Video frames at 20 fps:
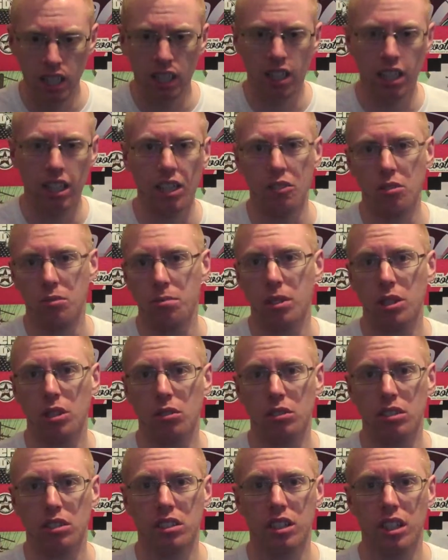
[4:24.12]
yeah, it was pretty
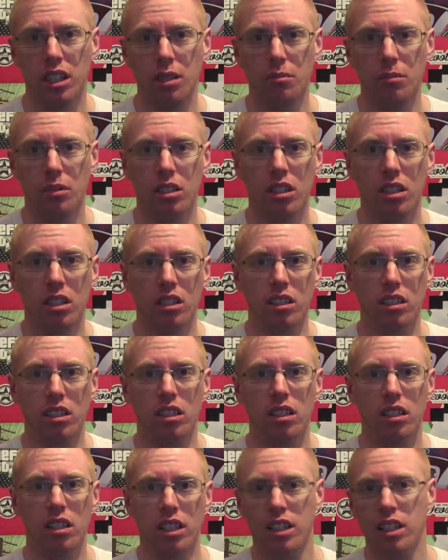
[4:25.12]
good to see him
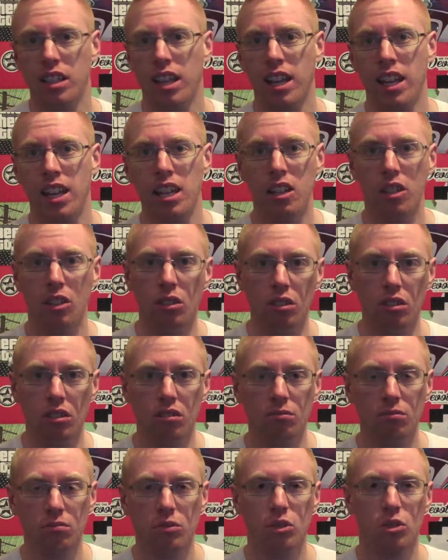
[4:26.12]
in the heel
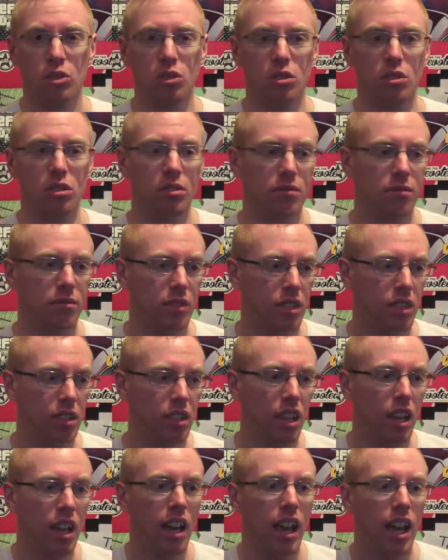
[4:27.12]
sort of
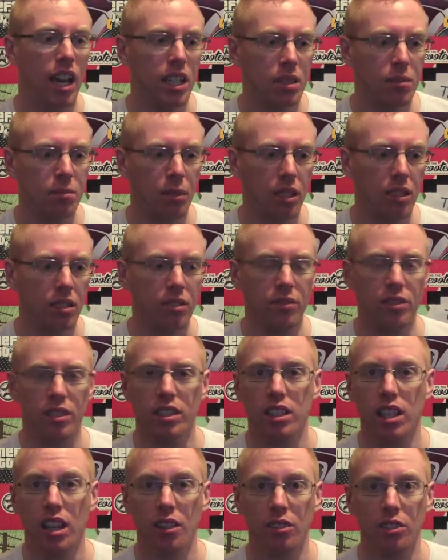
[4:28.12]
aspect of his
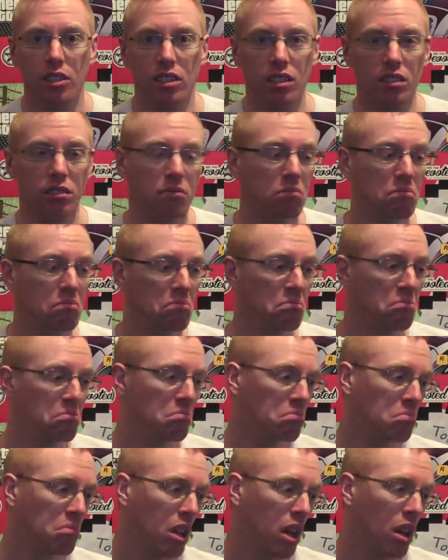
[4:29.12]
character.
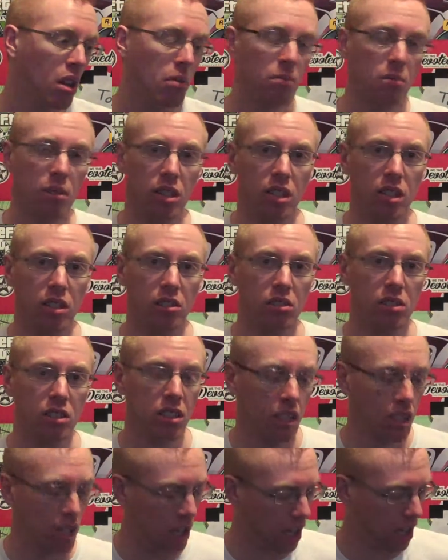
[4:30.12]
Pretty good.
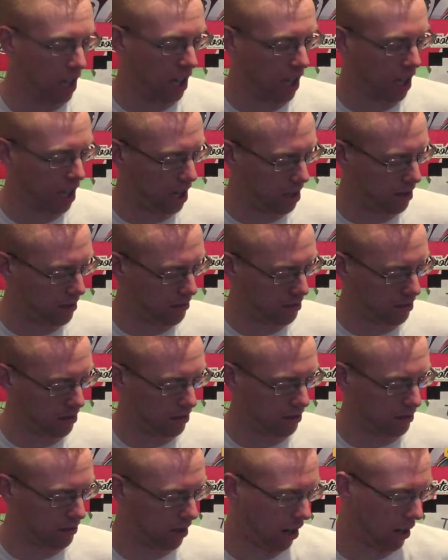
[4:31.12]

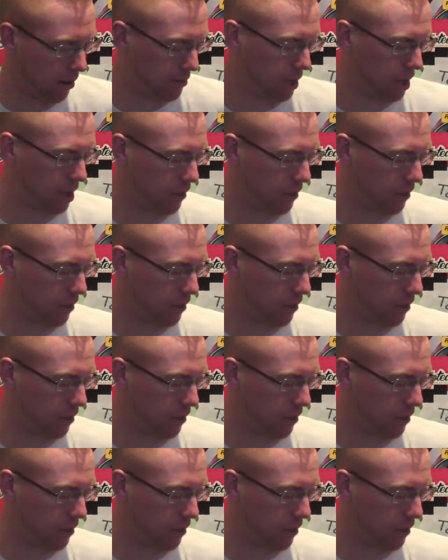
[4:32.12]
I mean,